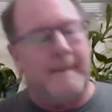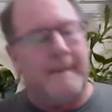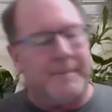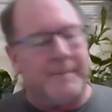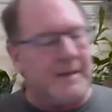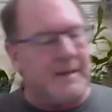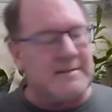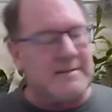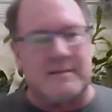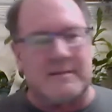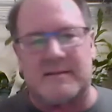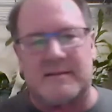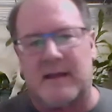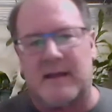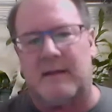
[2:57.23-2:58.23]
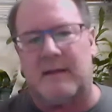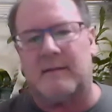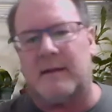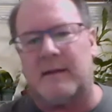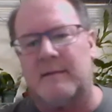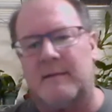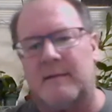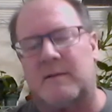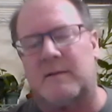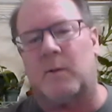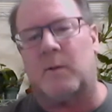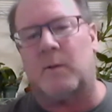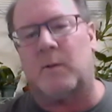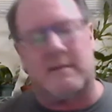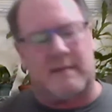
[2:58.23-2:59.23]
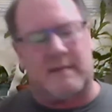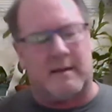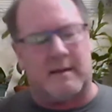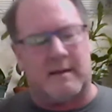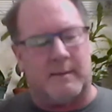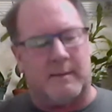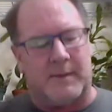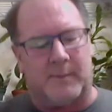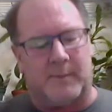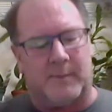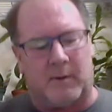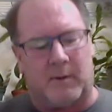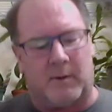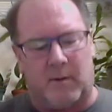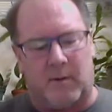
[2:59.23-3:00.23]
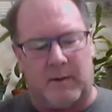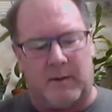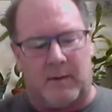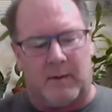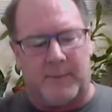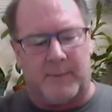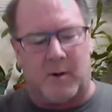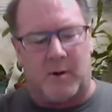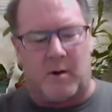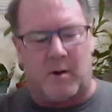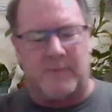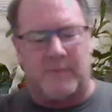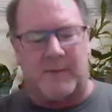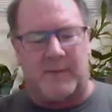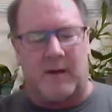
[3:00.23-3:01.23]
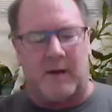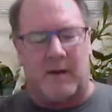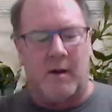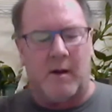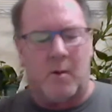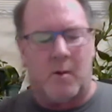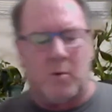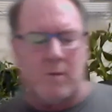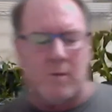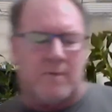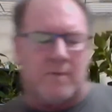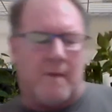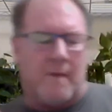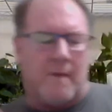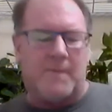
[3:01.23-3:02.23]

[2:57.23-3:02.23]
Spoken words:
That's insane. That is totally insane that people are all up in arms about we're losing our